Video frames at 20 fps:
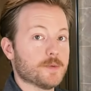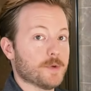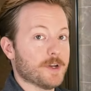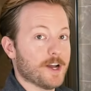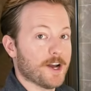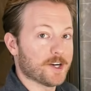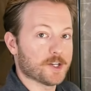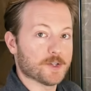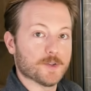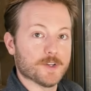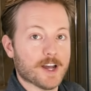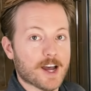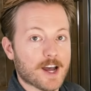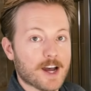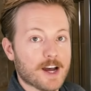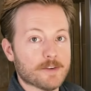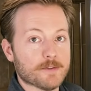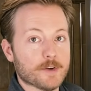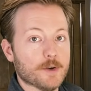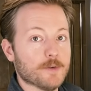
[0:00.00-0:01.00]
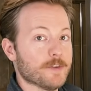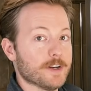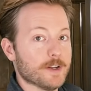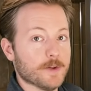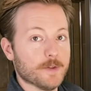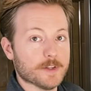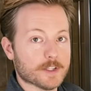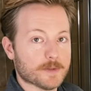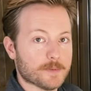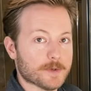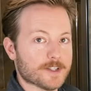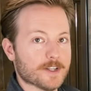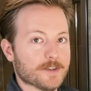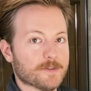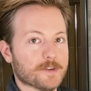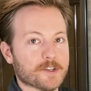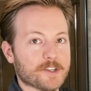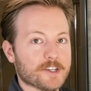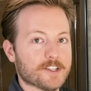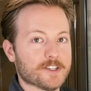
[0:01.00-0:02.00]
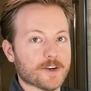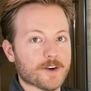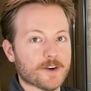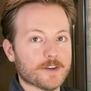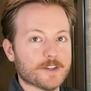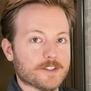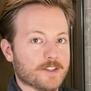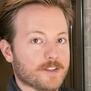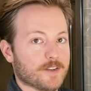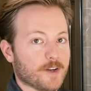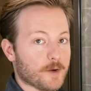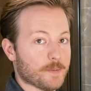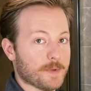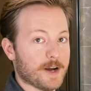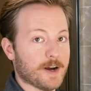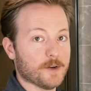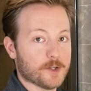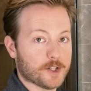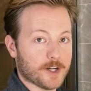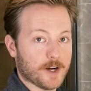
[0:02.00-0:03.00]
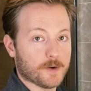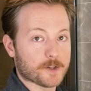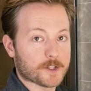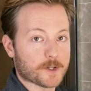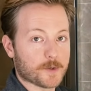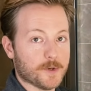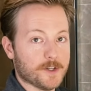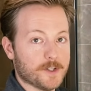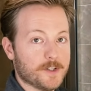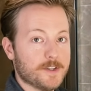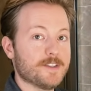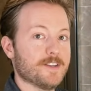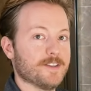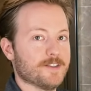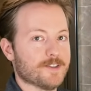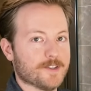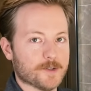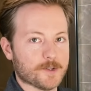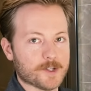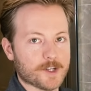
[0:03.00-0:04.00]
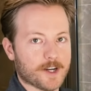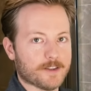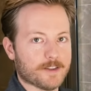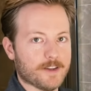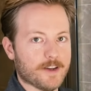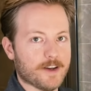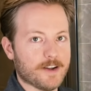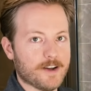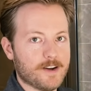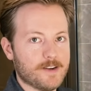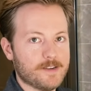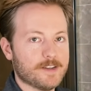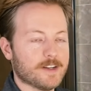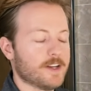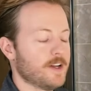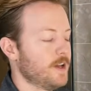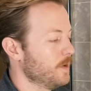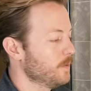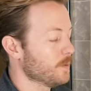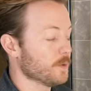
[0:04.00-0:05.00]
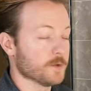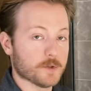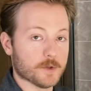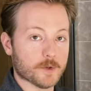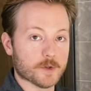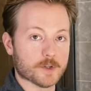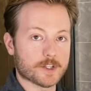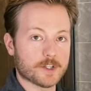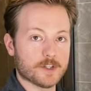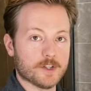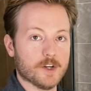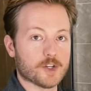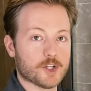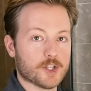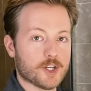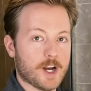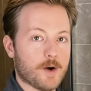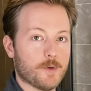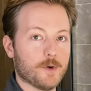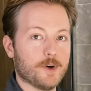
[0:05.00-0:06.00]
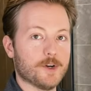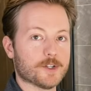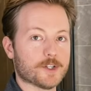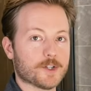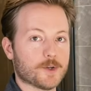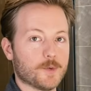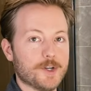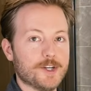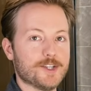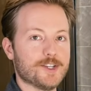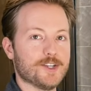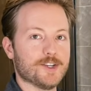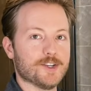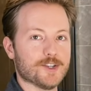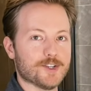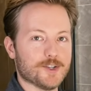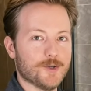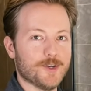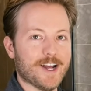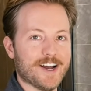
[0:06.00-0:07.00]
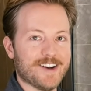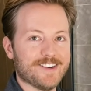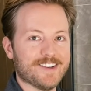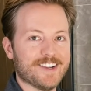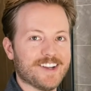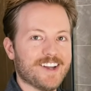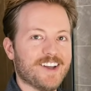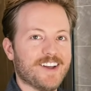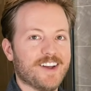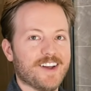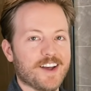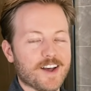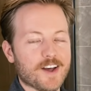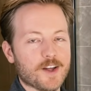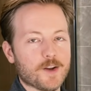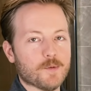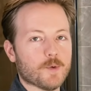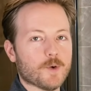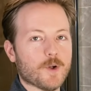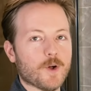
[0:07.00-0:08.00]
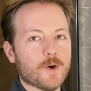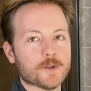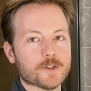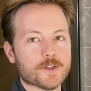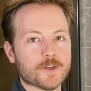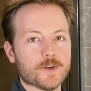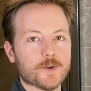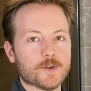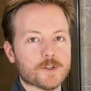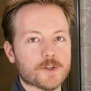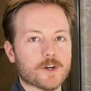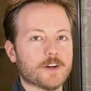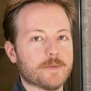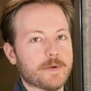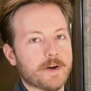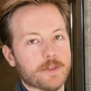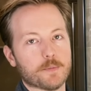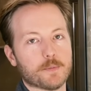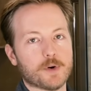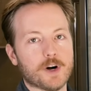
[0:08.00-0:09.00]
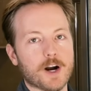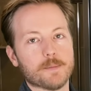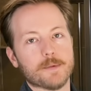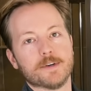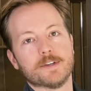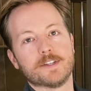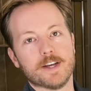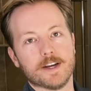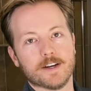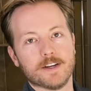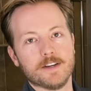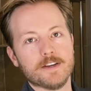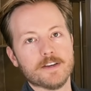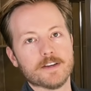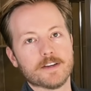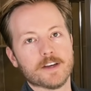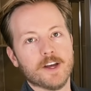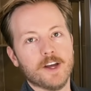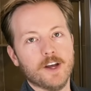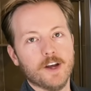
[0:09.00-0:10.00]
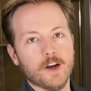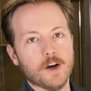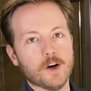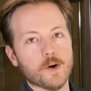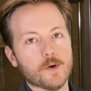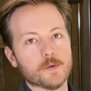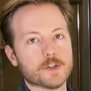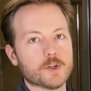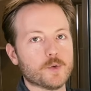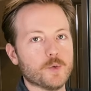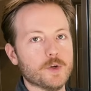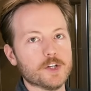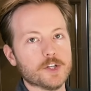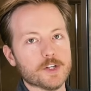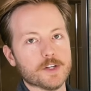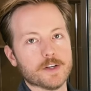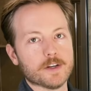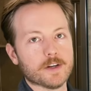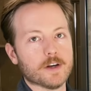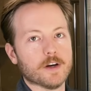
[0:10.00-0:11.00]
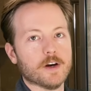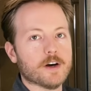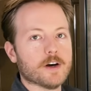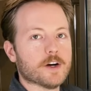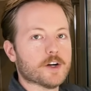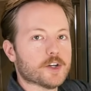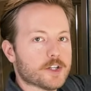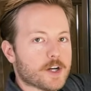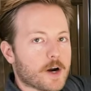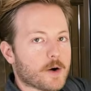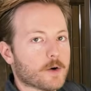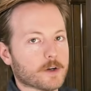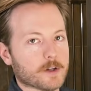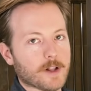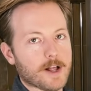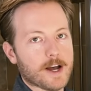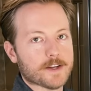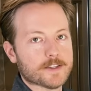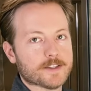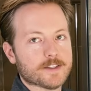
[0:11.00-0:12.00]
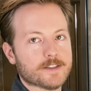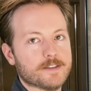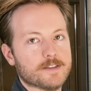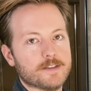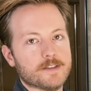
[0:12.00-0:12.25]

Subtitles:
We actually have a video that specifically talks about shower squeegees, so check that out. We'll do a shower squeegee shootout, and we'll also talk about the proper technique of squeegeeing shower glass.